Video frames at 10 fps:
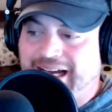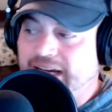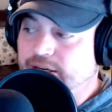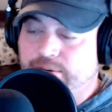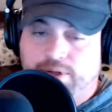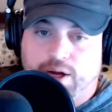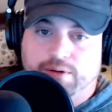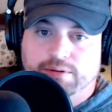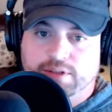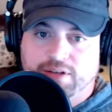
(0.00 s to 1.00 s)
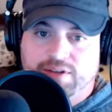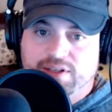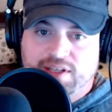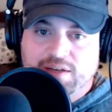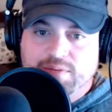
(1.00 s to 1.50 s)
I don't know. If
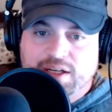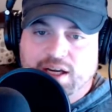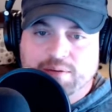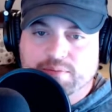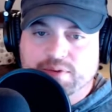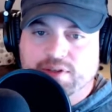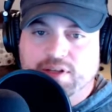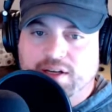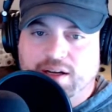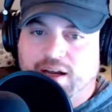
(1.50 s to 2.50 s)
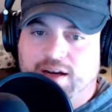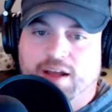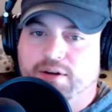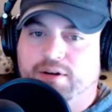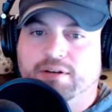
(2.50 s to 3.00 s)
this thing becomes
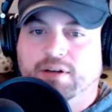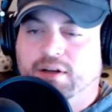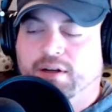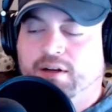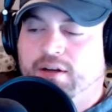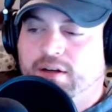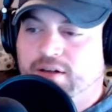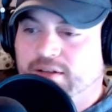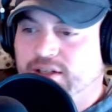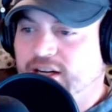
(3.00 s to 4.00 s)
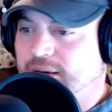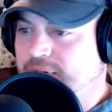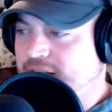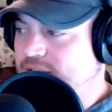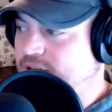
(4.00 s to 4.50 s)
another
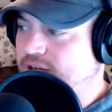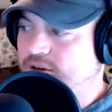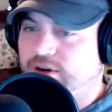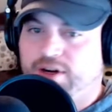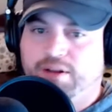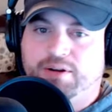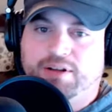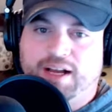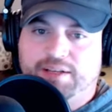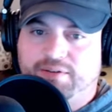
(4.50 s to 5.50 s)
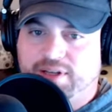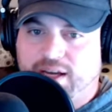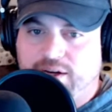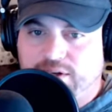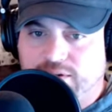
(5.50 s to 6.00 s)
denomination or another
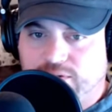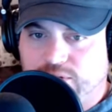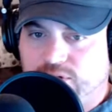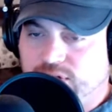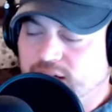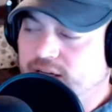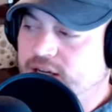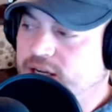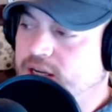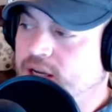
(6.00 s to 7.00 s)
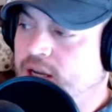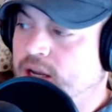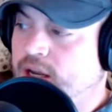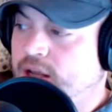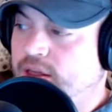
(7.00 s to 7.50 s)
classification of Christianity,
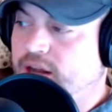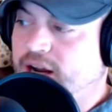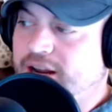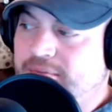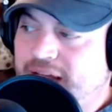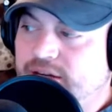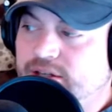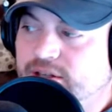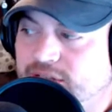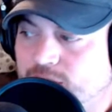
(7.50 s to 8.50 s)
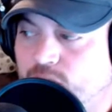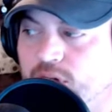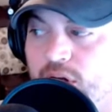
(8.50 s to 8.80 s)
then I imagine somewhere